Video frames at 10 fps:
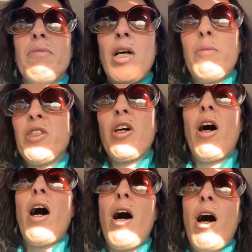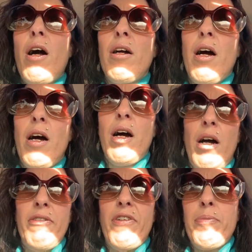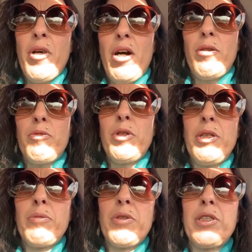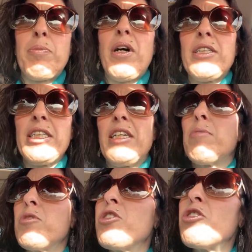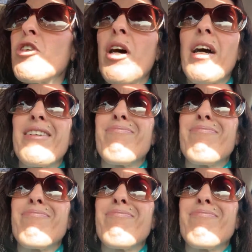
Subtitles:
I'm sorry if I'm not really responding. I